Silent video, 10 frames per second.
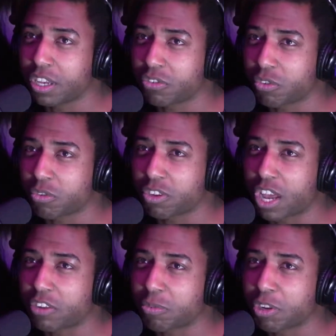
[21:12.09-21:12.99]
so there are
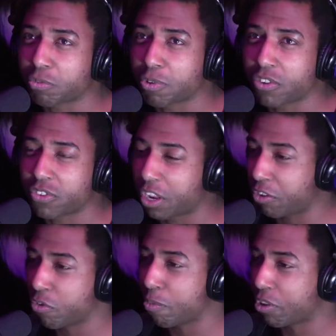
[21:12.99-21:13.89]
not many surprises. I
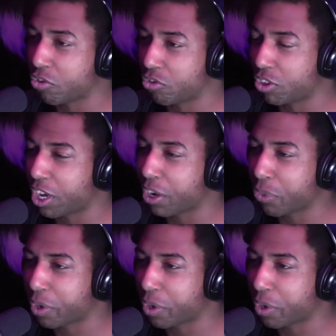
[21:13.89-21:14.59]
knew about the Giuliani thing.